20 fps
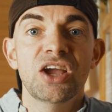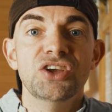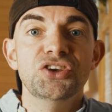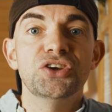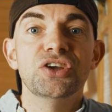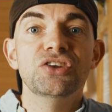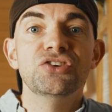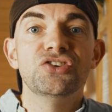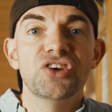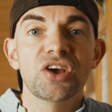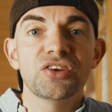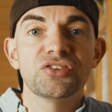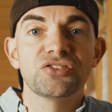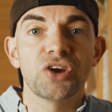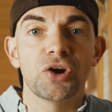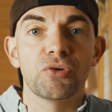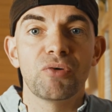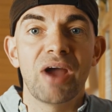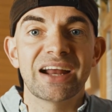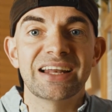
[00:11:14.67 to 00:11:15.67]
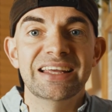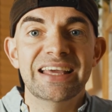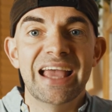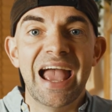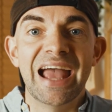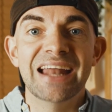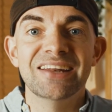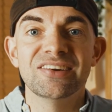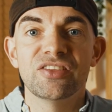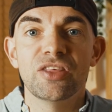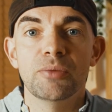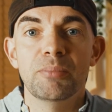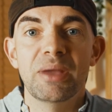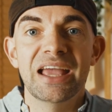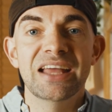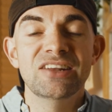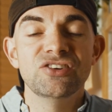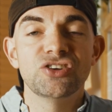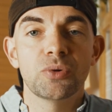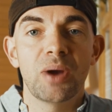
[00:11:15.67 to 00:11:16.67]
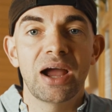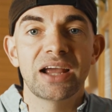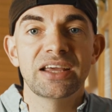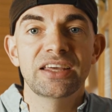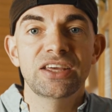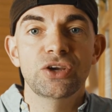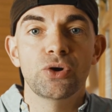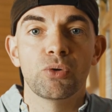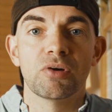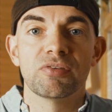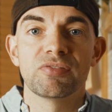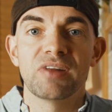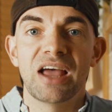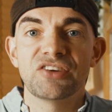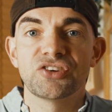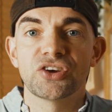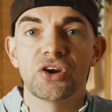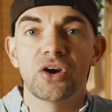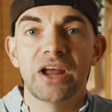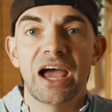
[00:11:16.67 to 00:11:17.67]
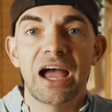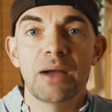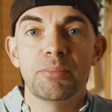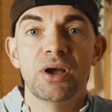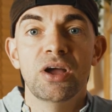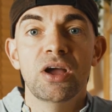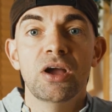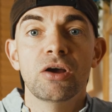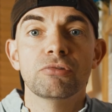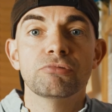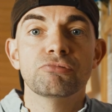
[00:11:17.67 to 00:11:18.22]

you can just directly enter them into Anki or a flashcard app